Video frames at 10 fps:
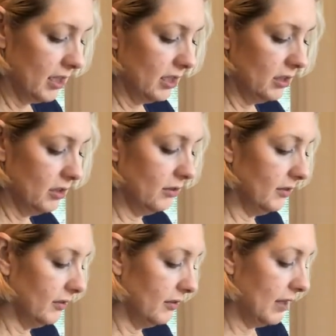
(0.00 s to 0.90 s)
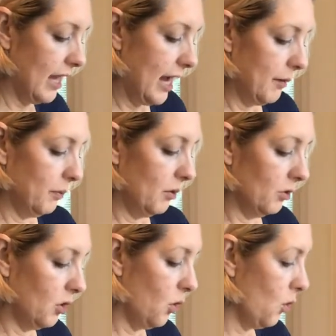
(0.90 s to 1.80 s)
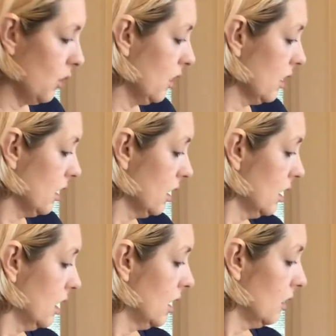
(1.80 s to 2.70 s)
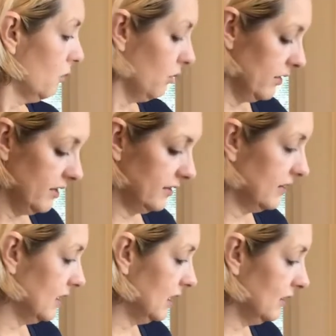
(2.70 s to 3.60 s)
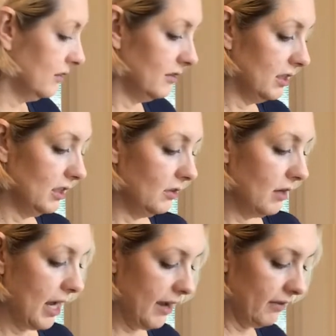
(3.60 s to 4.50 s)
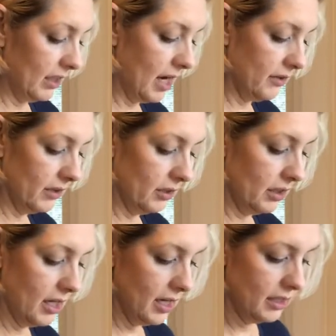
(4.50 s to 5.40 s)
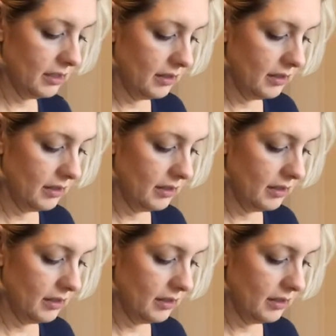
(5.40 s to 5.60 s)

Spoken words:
uses the apple core with the seeds too. I haven't gotten there yet.